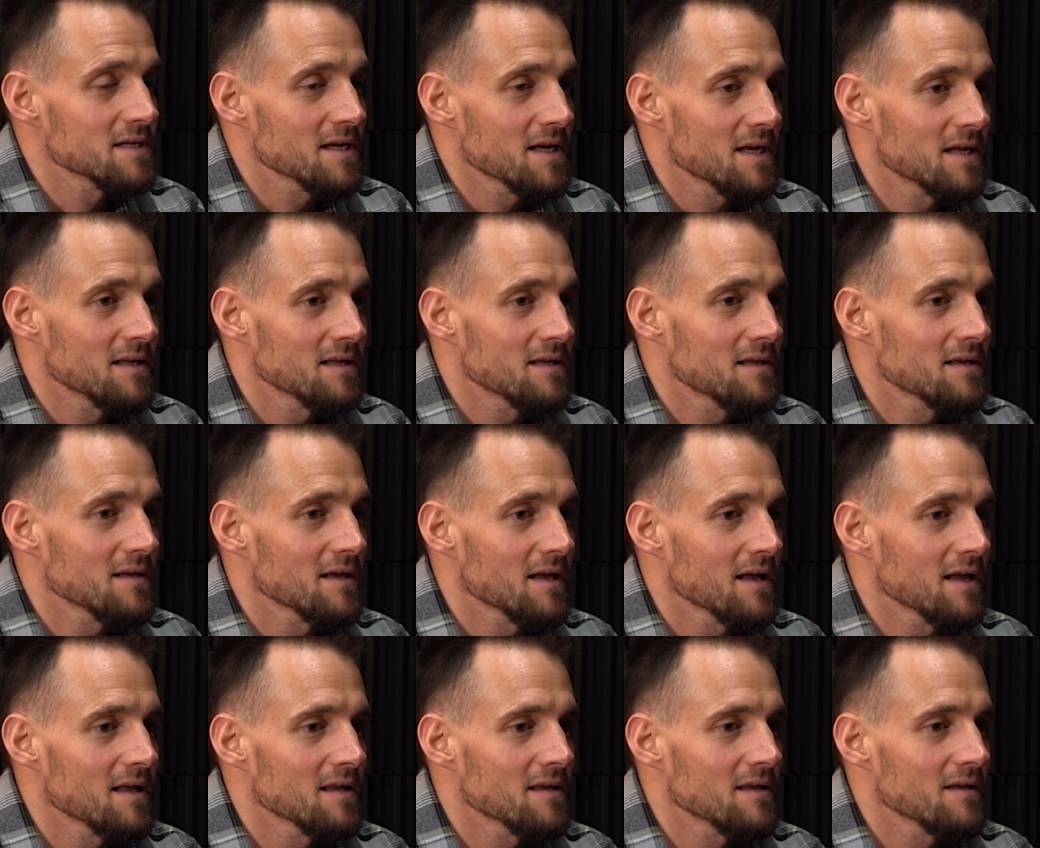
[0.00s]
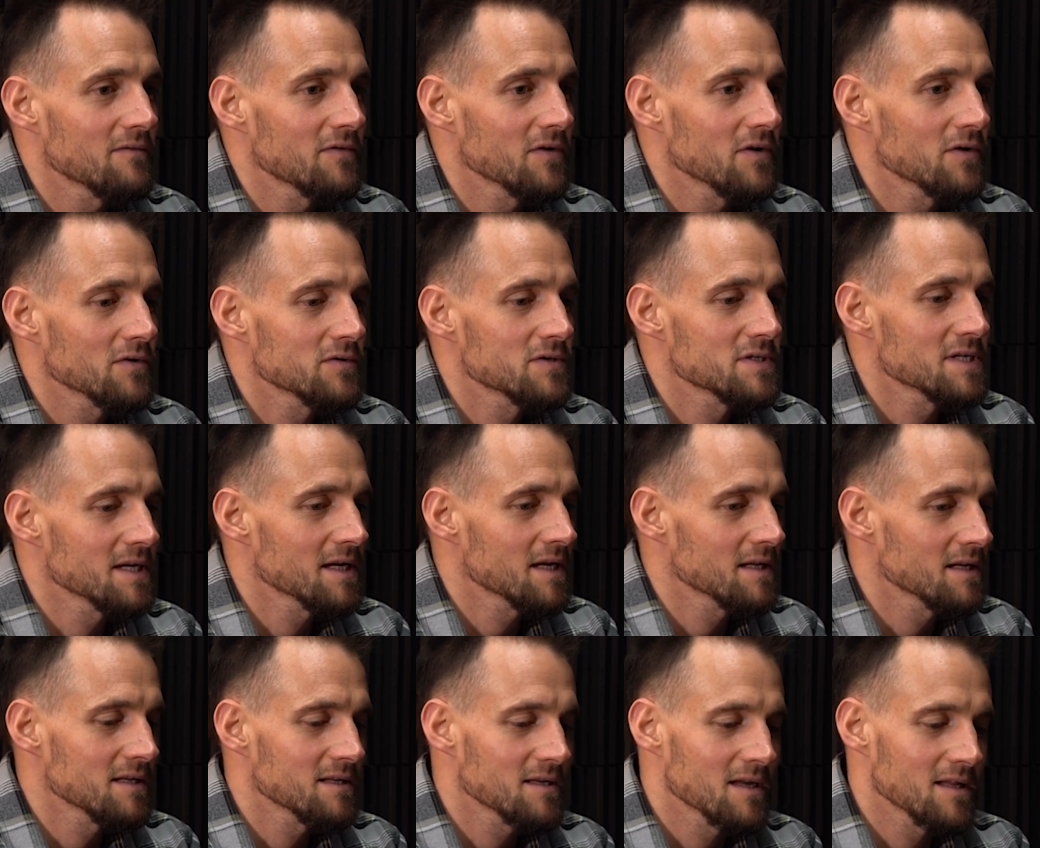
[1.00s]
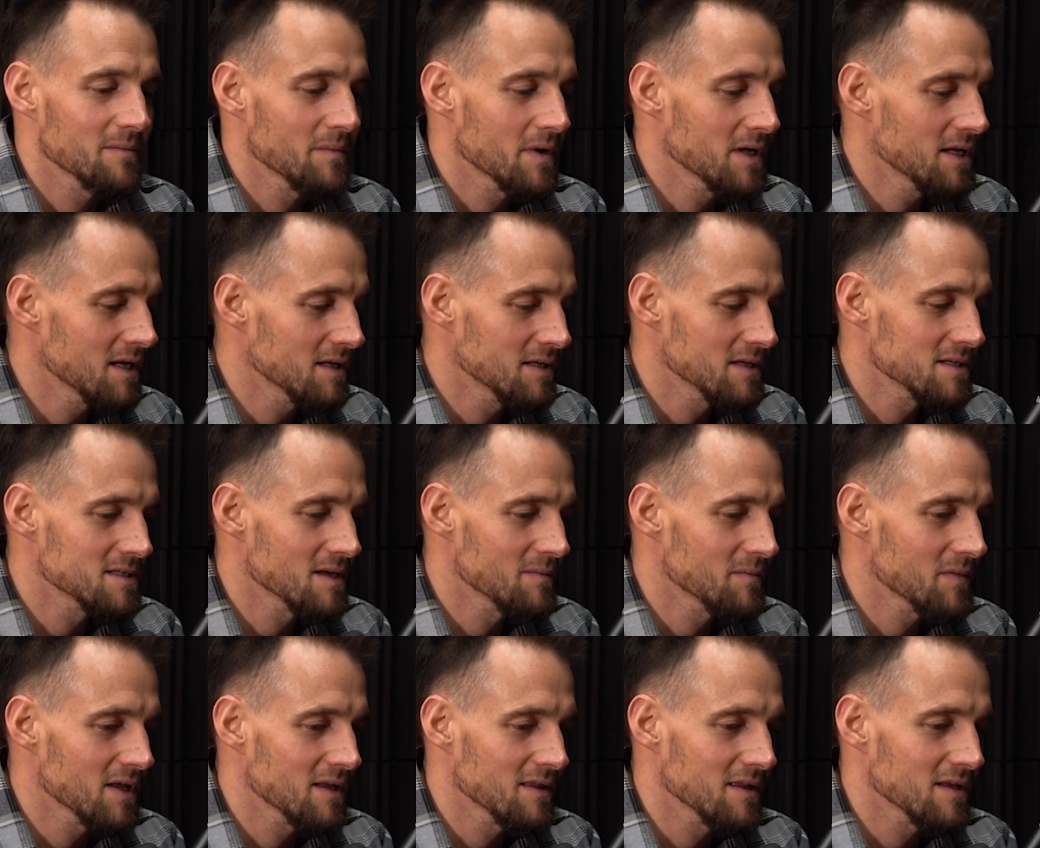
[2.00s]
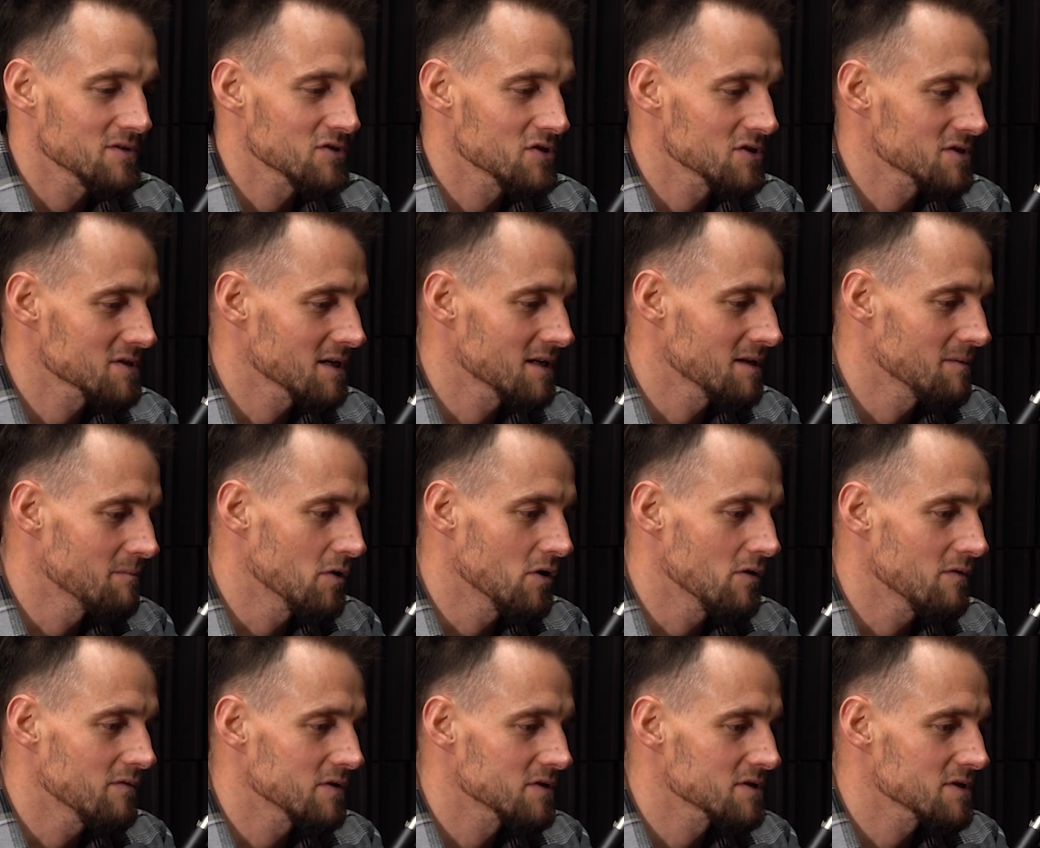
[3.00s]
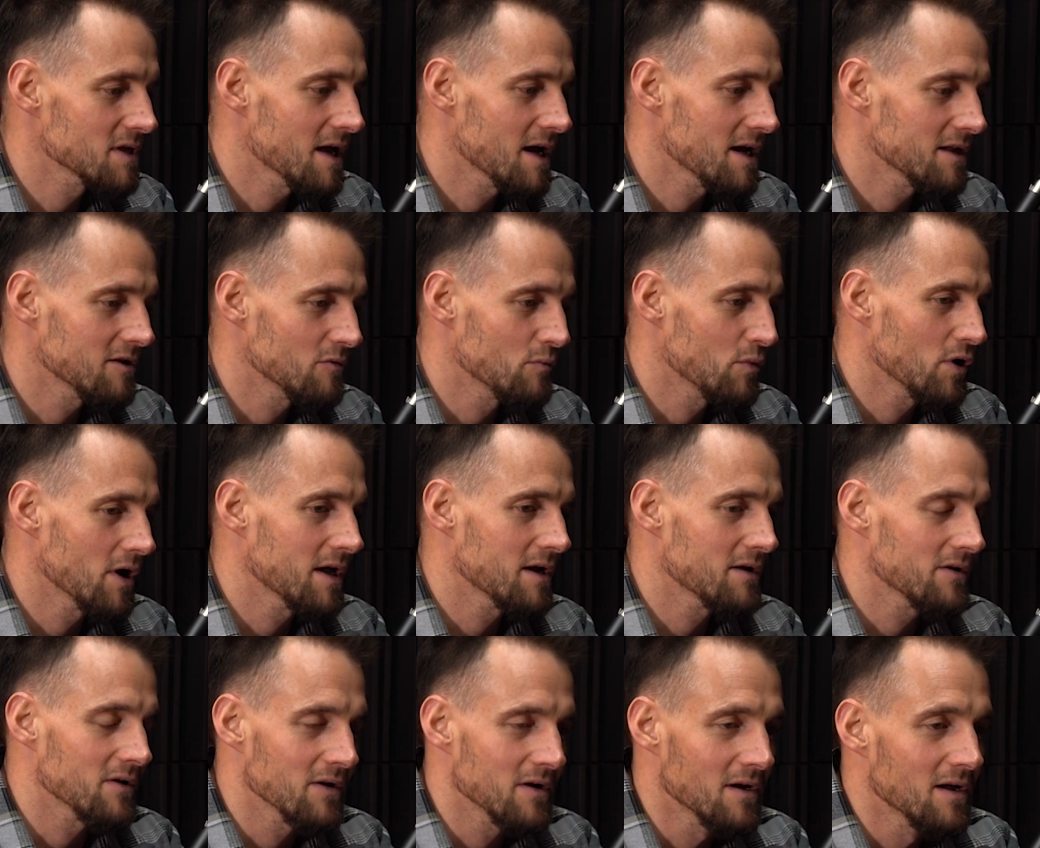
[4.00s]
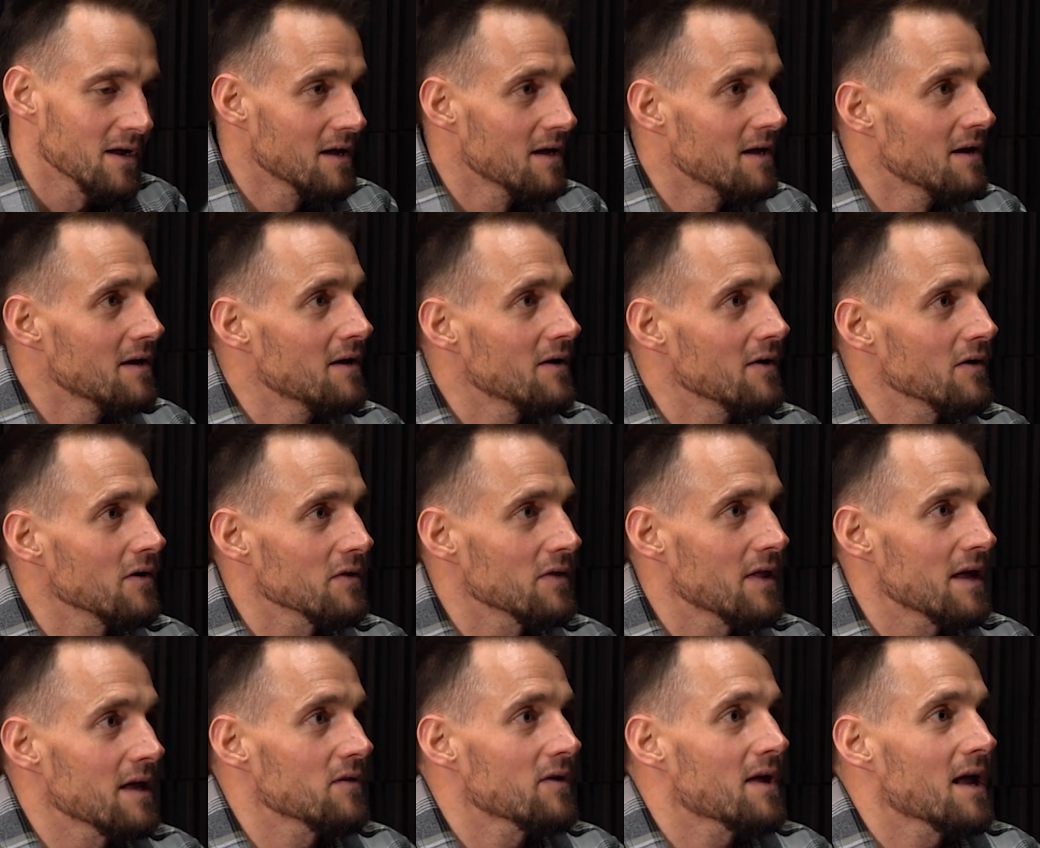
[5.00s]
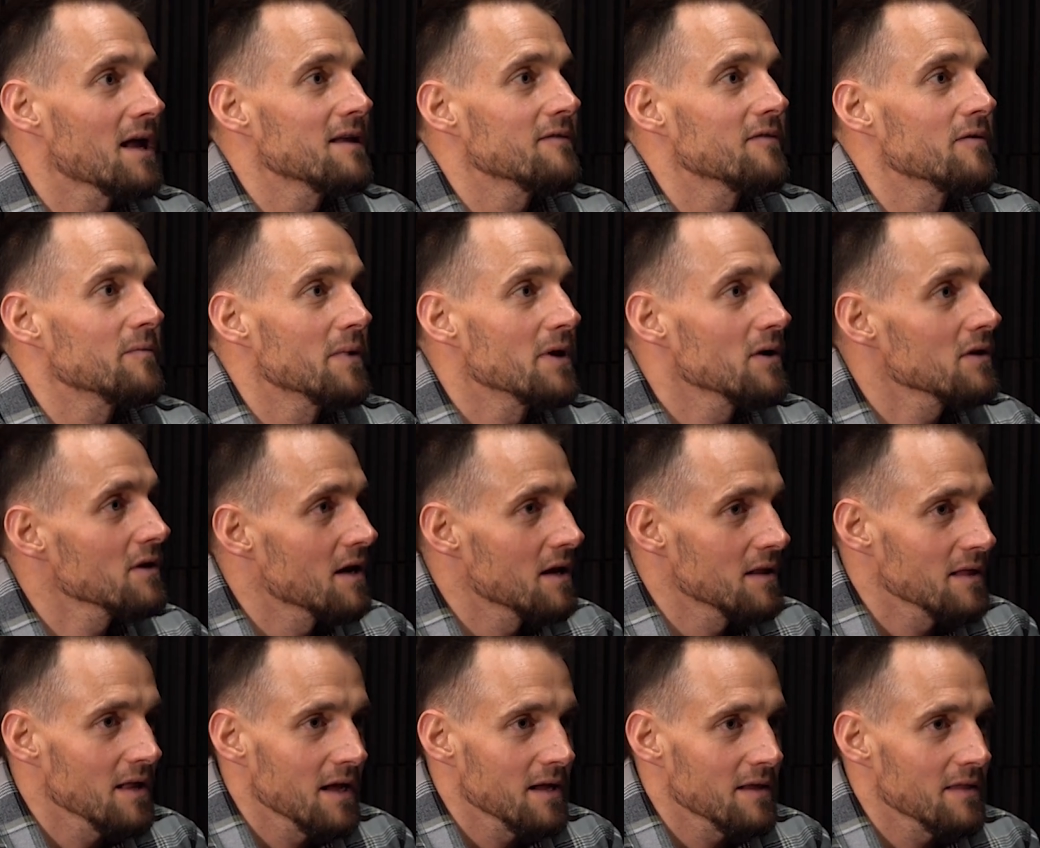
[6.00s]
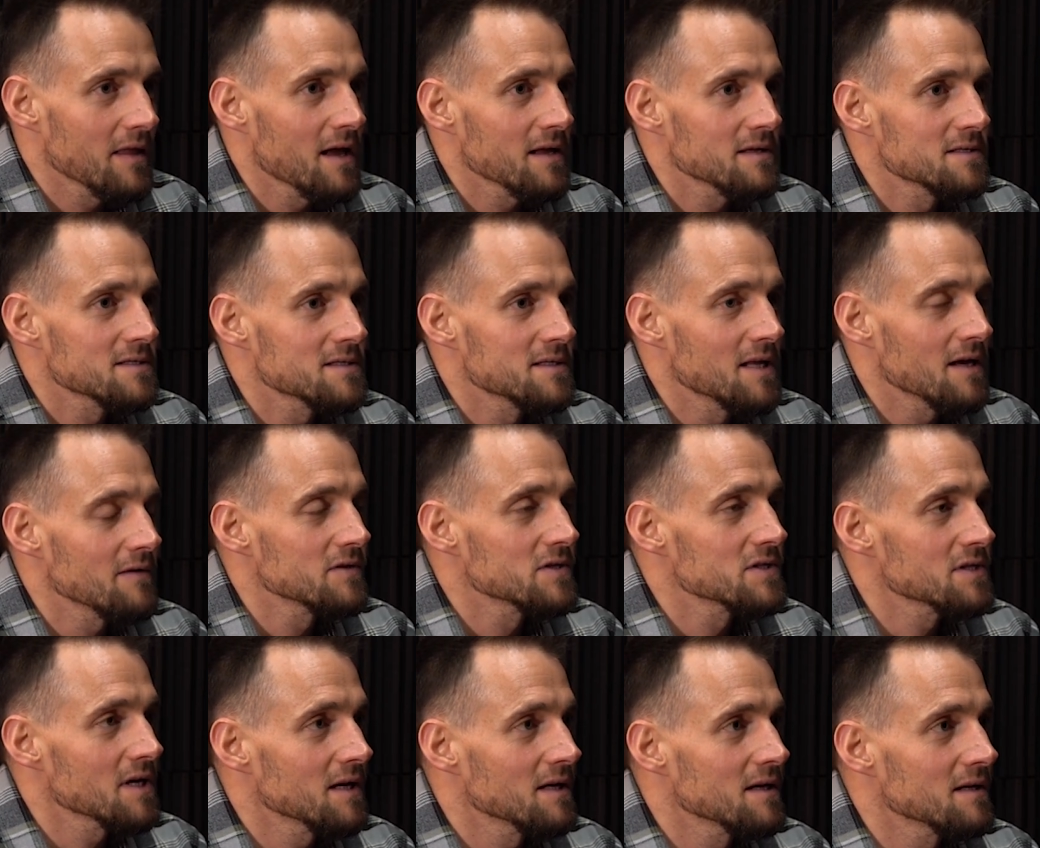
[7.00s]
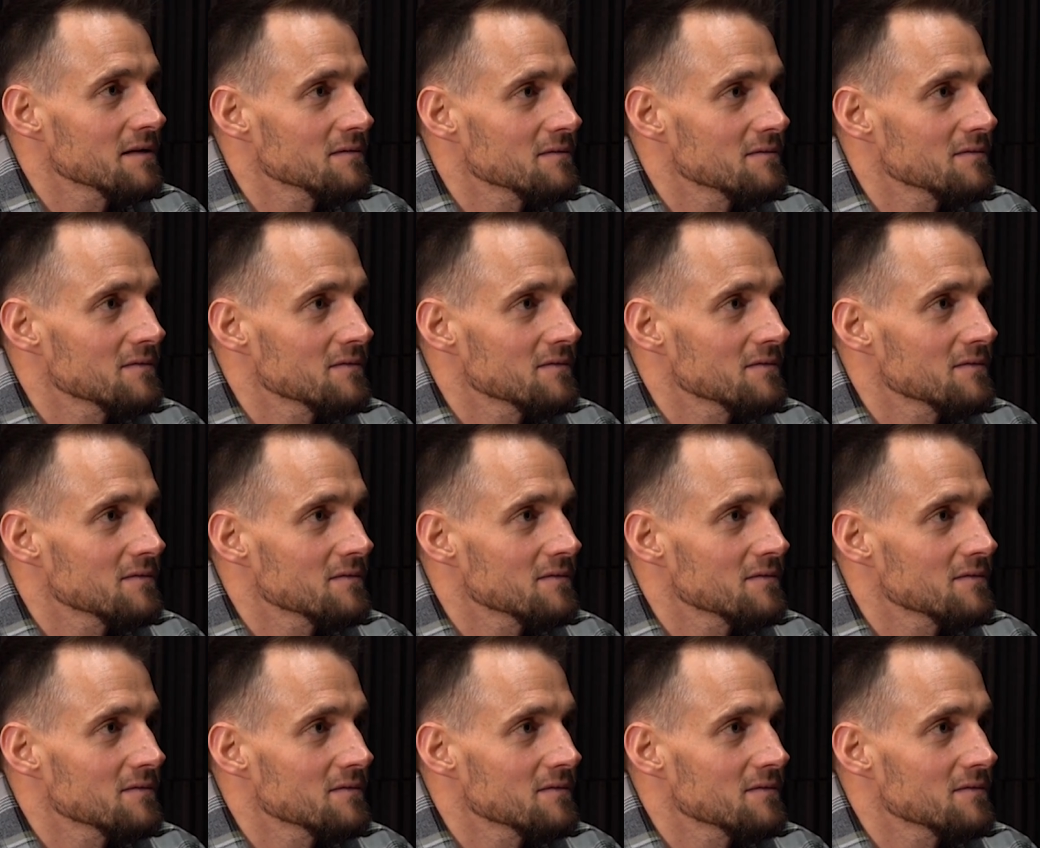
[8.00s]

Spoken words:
And if you're sinking a ton of money into something that's just going to move or slide or break or that you can't even build on, like that's devastating